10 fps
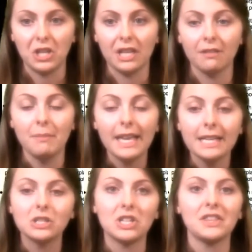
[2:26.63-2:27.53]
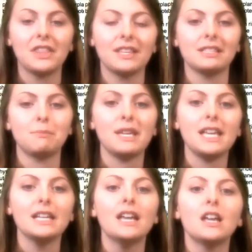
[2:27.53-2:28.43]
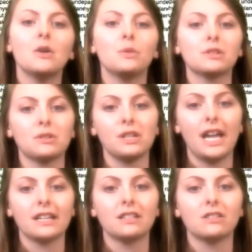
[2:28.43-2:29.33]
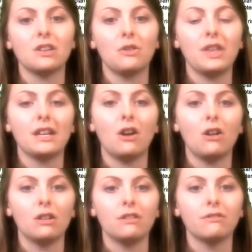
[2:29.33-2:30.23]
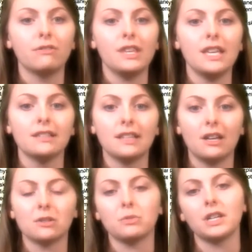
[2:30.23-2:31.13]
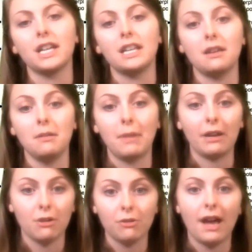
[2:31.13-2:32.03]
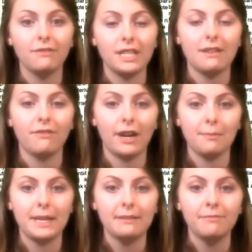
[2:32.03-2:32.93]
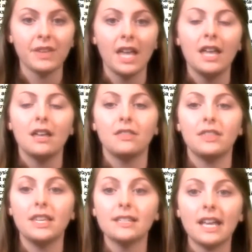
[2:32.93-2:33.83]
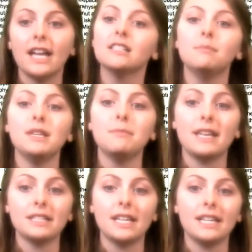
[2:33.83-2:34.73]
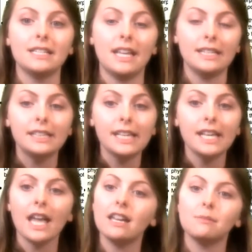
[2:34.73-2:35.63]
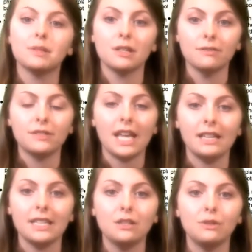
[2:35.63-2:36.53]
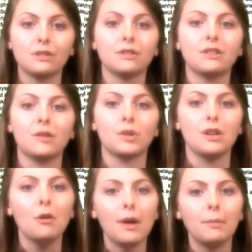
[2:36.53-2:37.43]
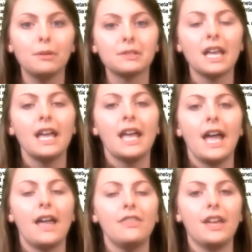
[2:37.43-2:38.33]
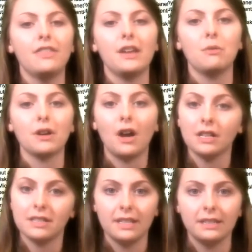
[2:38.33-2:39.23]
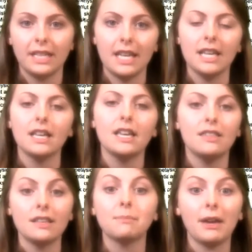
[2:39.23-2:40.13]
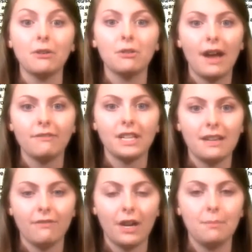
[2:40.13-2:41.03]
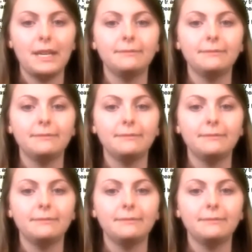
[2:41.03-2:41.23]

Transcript: making sure that the speed was correct so that all of the cells were in a microgravity environment. These had to be maintained daily and observed daily to ensure there were no bubbles and that they were constantly in this microgravity environment.